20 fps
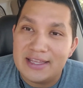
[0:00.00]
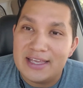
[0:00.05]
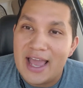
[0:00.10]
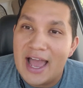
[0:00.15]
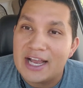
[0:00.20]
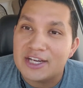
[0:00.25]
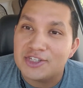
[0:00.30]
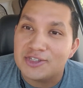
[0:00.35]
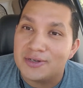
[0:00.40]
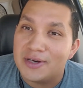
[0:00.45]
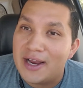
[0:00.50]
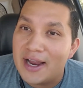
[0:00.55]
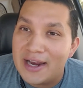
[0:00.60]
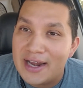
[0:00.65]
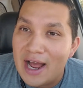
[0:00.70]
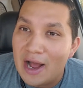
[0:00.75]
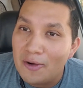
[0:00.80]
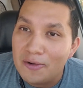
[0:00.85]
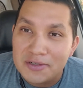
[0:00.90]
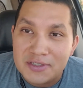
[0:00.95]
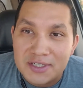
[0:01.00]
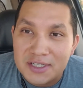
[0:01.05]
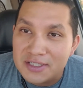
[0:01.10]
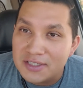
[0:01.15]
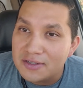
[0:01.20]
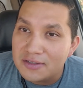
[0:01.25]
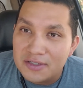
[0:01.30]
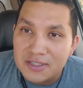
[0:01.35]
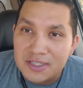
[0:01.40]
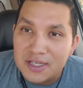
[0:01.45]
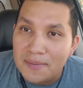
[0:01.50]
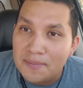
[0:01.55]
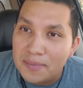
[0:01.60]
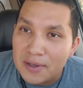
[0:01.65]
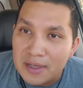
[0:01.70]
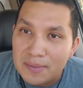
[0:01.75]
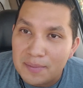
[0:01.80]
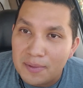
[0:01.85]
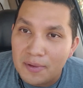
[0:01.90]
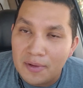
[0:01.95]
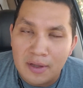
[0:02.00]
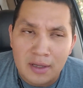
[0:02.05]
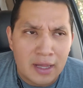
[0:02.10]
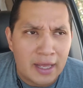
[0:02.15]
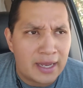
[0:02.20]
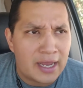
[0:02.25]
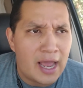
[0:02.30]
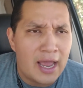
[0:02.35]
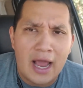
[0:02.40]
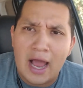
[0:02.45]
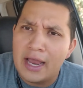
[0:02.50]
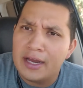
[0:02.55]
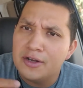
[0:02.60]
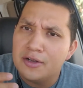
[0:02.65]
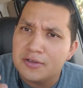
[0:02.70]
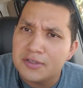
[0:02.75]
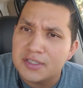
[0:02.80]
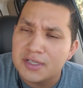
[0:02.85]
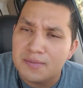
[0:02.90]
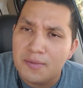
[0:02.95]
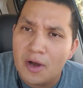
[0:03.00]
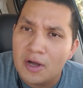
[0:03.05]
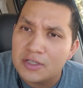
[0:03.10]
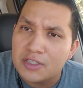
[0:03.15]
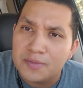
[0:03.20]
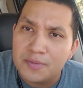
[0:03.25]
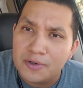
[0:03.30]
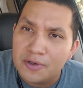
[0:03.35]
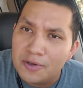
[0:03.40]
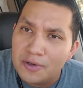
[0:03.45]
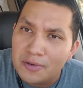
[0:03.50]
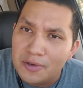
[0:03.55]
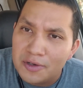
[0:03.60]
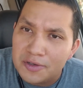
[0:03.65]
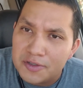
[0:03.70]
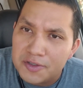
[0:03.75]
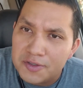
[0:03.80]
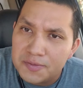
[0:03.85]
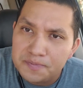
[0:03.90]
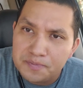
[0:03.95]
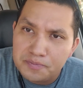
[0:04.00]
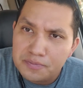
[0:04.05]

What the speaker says: extra 8 hours, because there's some people, like I know some entrepreneurs,